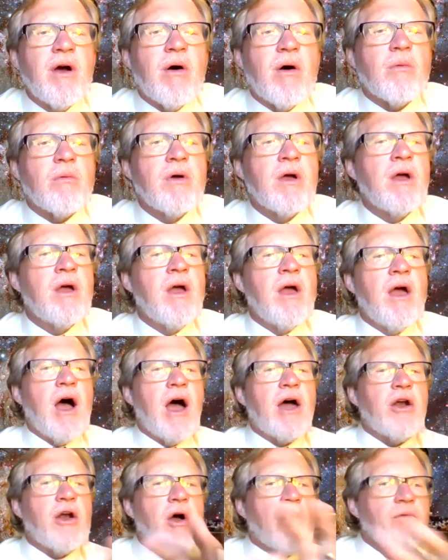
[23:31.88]
Oh,
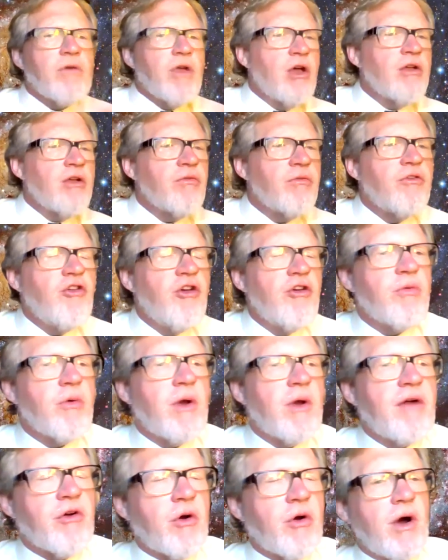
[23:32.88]
I don't know. You can choose
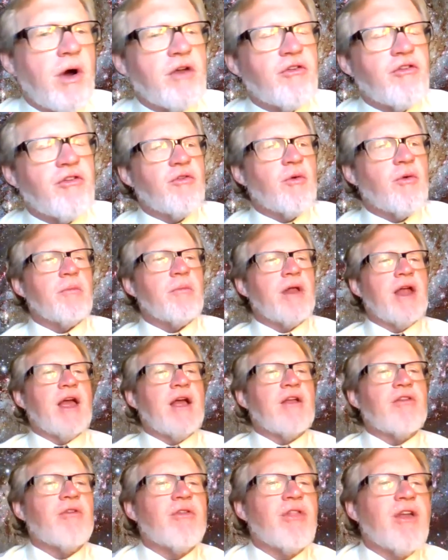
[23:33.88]
whatever questions you want me
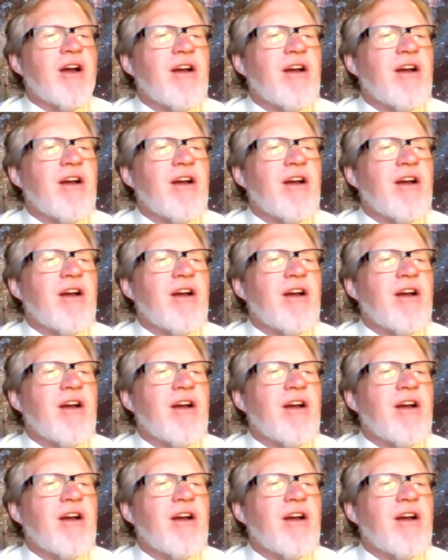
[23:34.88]
to answer.